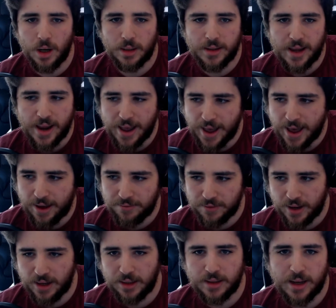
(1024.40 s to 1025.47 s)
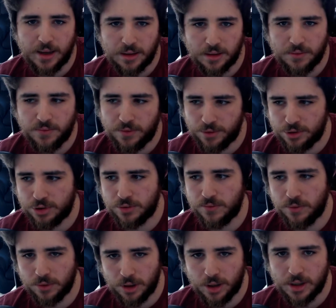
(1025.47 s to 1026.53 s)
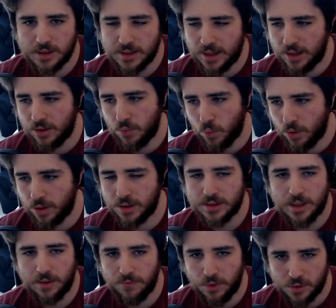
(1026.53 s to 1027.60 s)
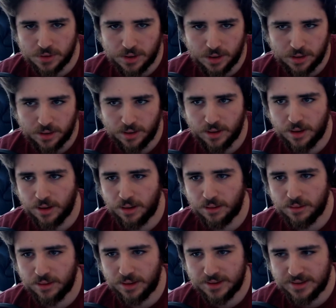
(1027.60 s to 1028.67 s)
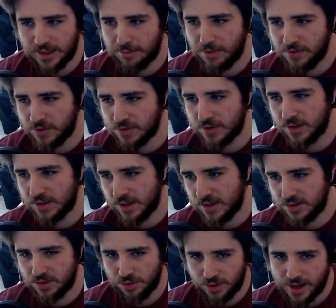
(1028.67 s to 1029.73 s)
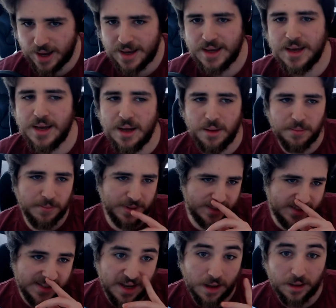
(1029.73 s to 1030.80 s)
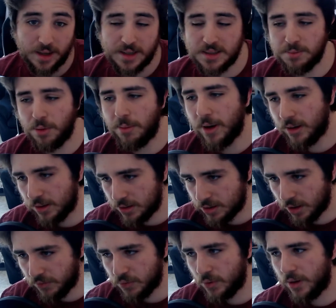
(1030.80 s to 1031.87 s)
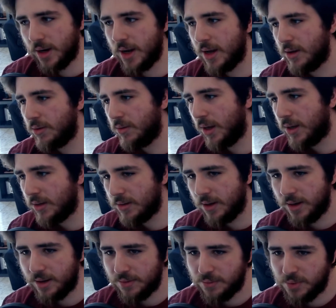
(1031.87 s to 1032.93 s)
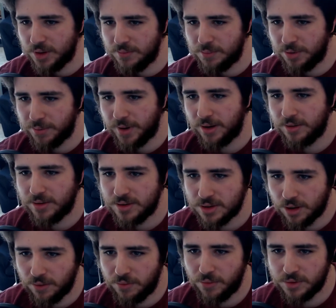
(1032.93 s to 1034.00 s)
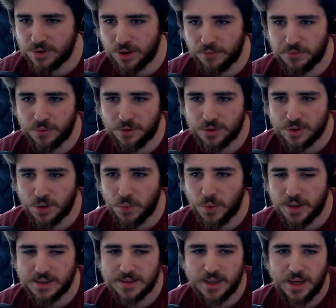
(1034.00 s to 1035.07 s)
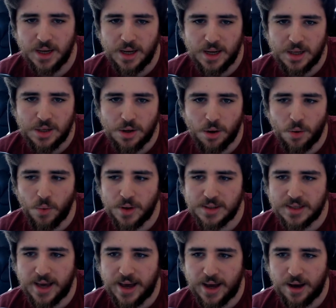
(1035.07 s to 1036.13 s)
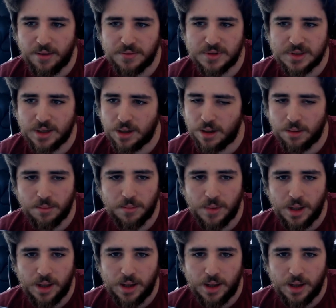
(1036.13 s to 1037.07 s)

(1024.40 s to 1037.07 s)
they have a native version for Linux, and it works, and I've used it. The last time I used it is today. But still, it's proprietary software, and with proprietary software, as always, you always have some